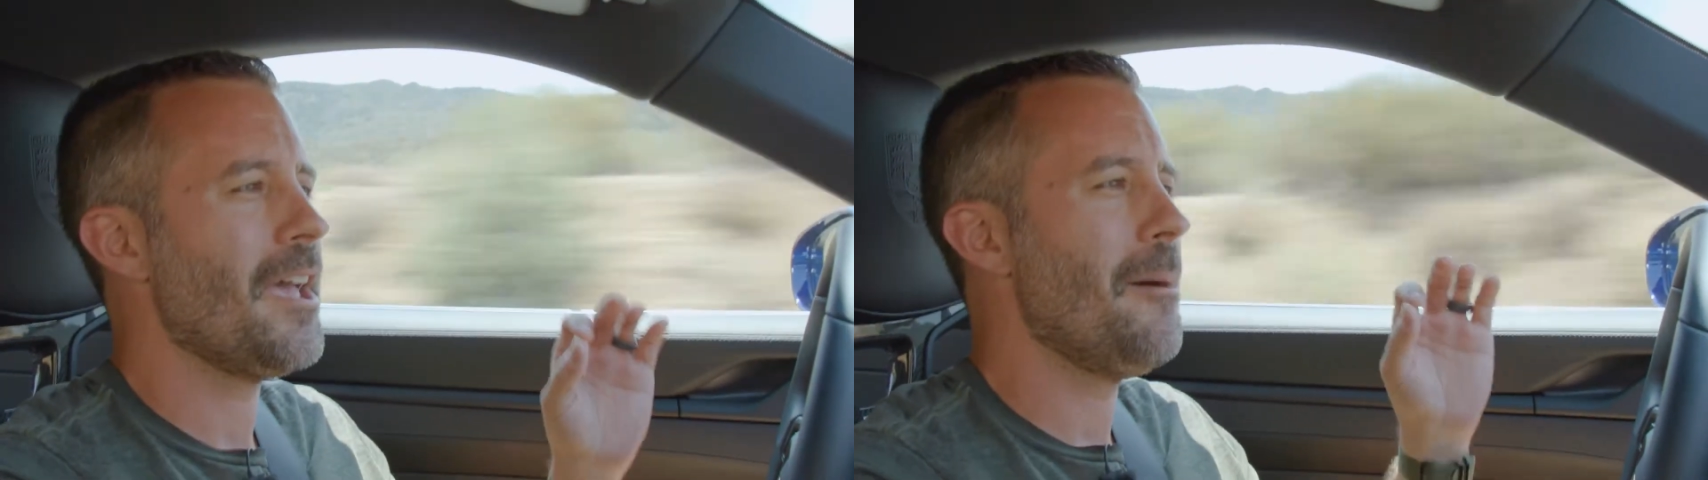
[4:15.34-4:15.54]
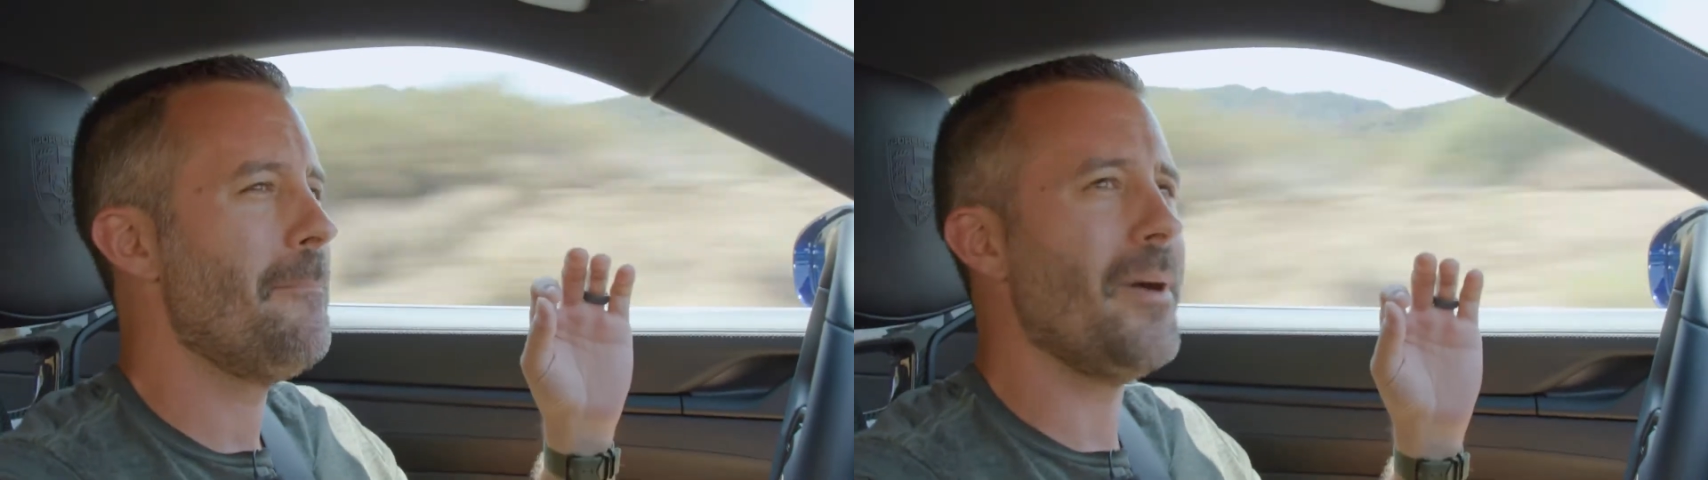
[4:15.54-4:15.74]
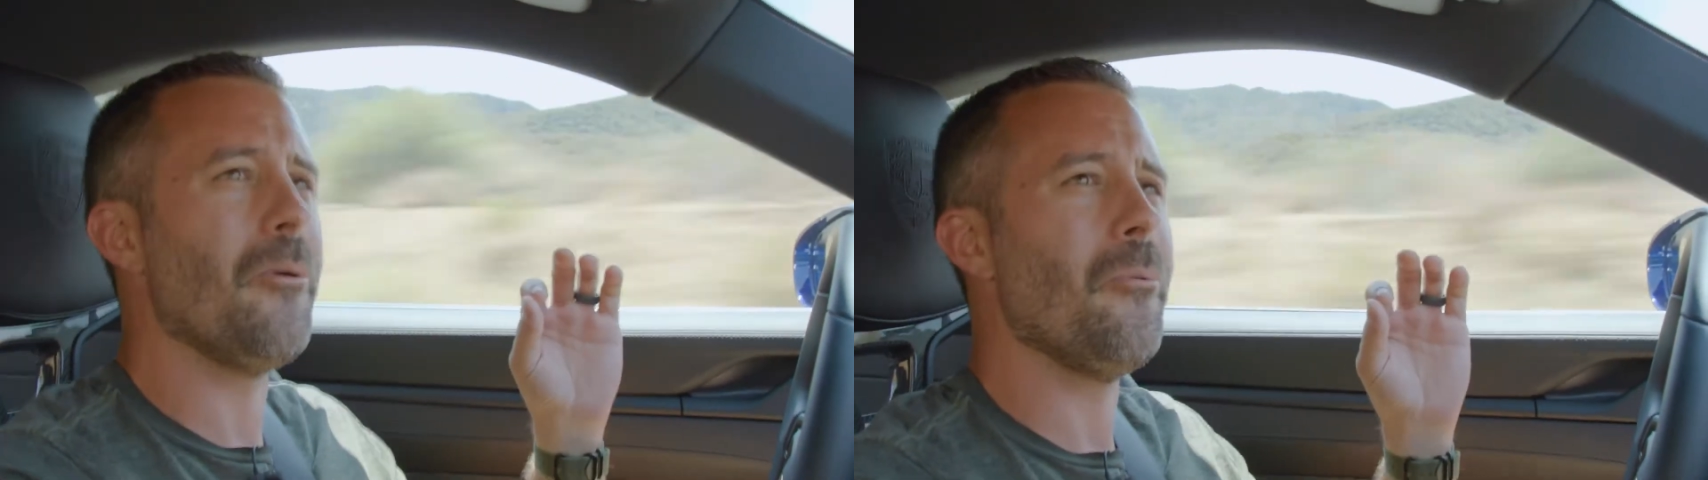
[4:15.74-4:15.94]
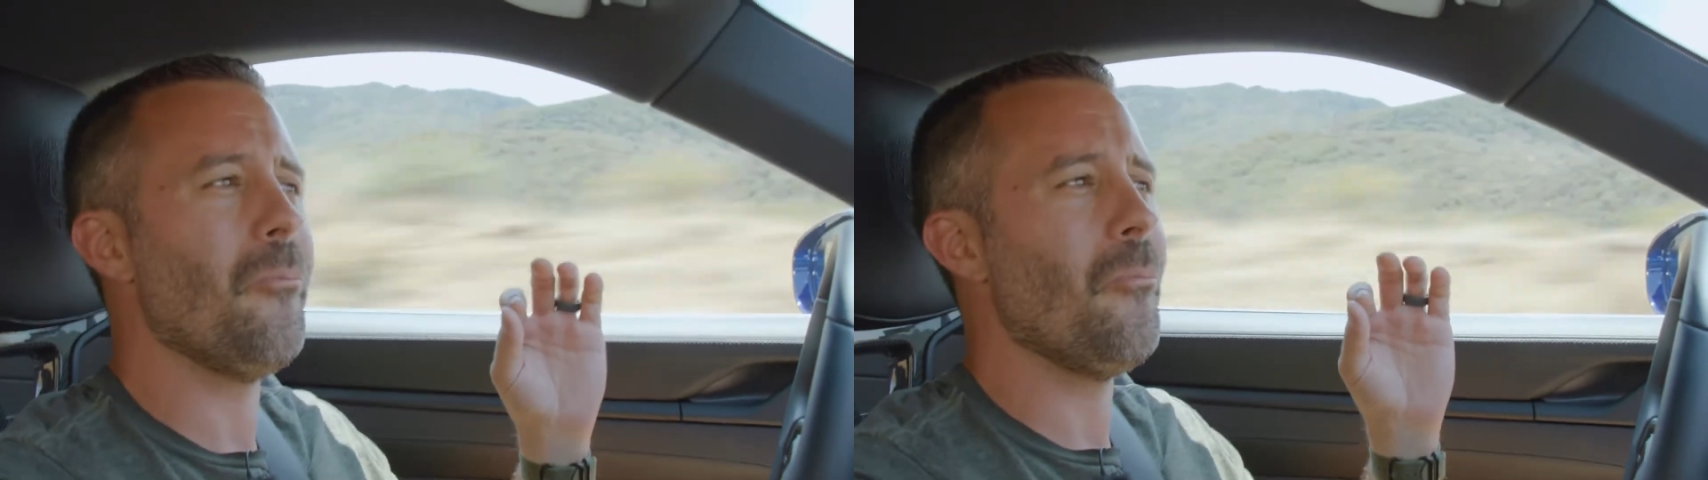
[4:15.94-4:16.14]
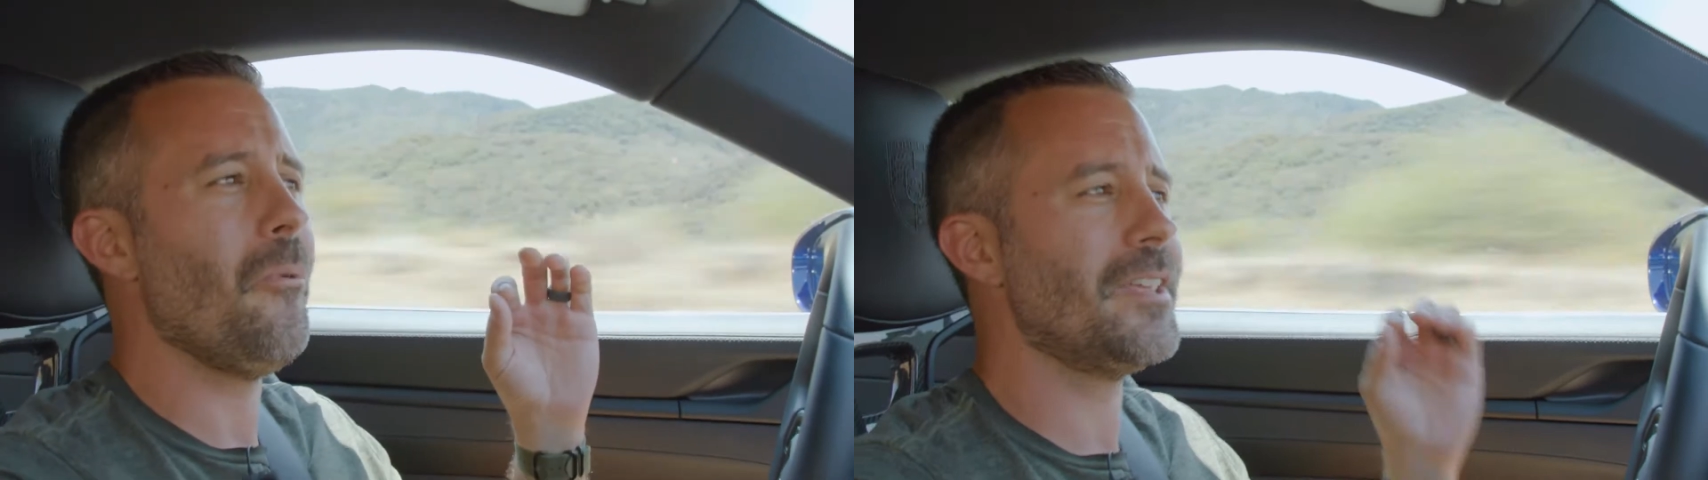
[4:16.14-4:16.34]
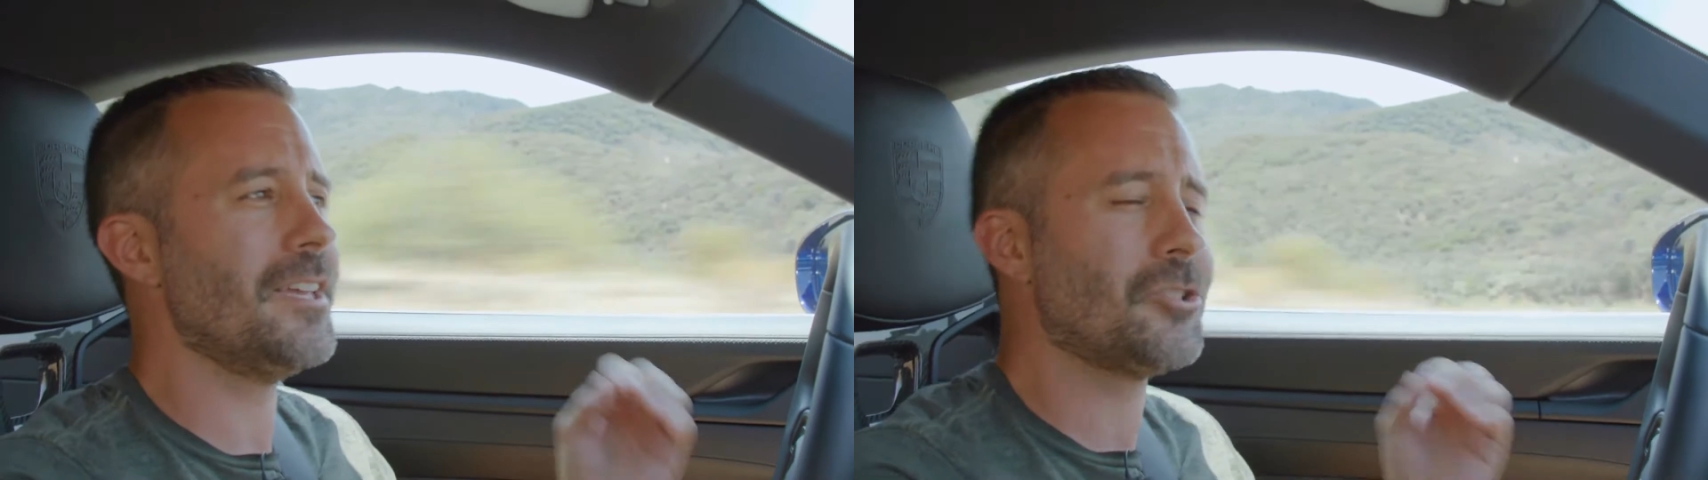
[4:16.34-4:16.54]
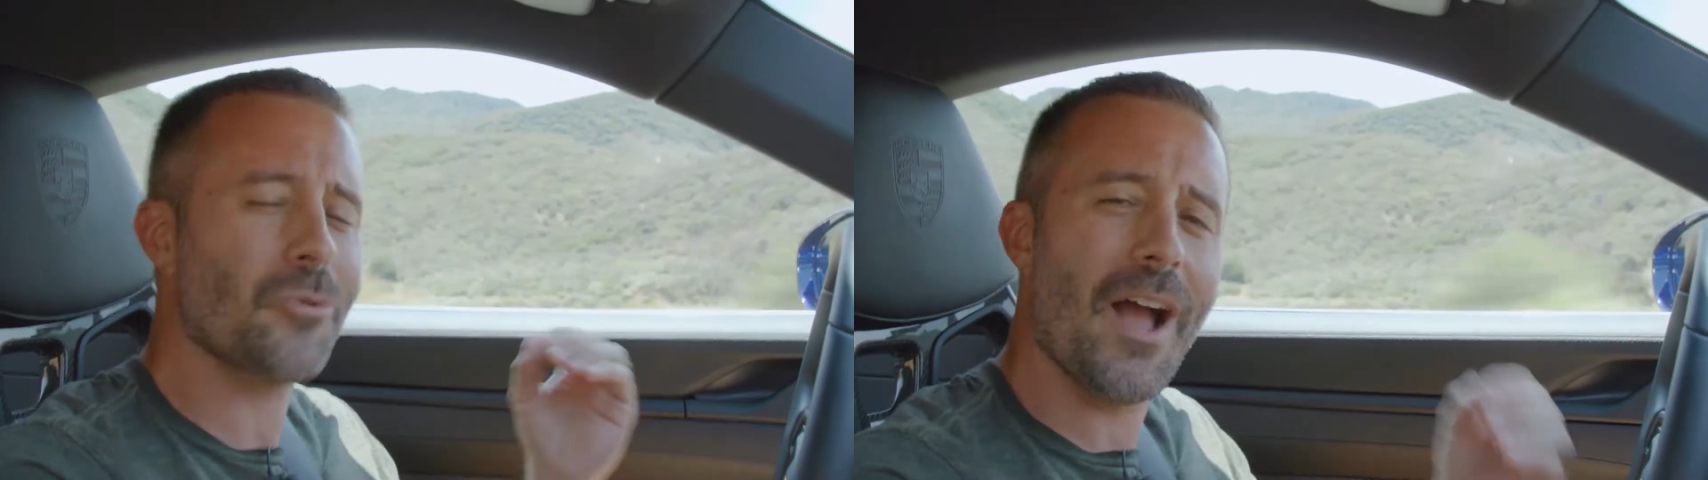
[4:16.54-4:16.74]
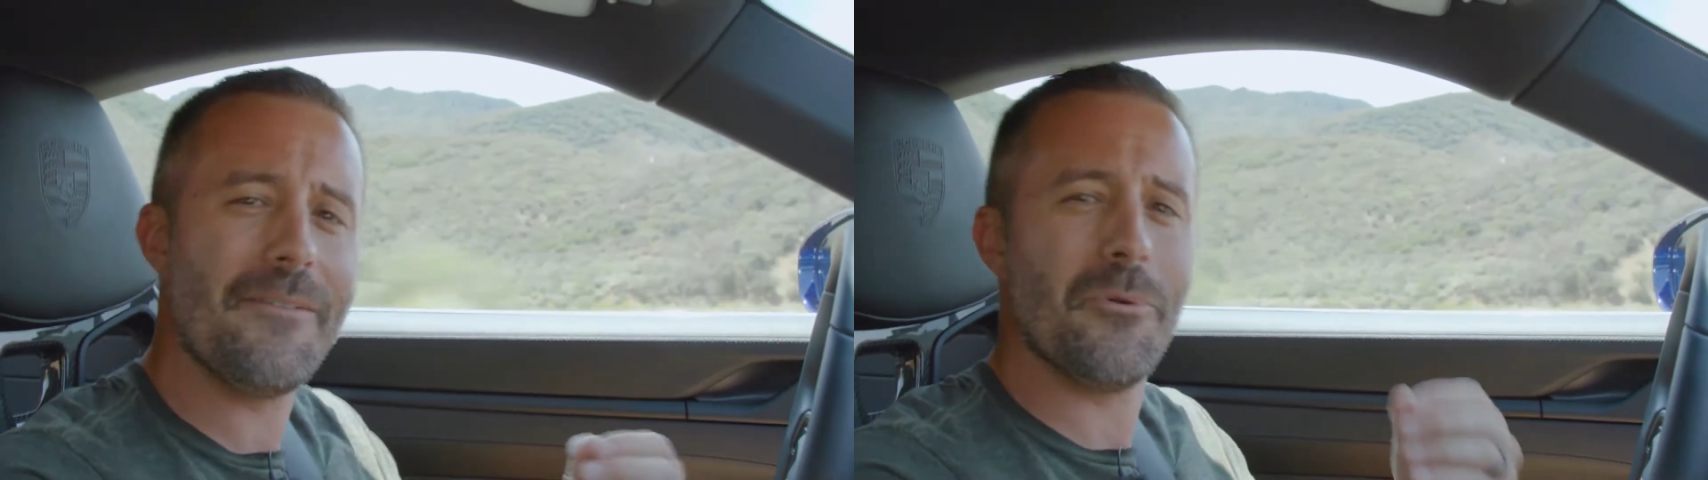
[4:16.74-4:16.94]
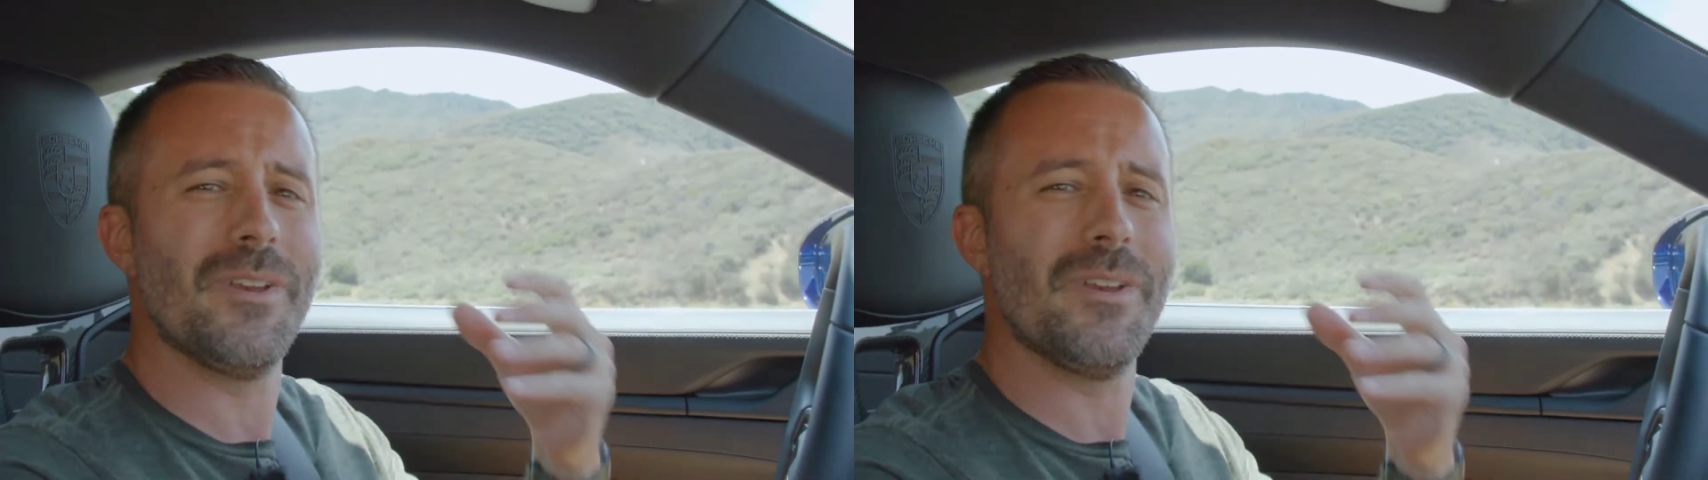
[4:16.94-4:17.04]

But when you drive it,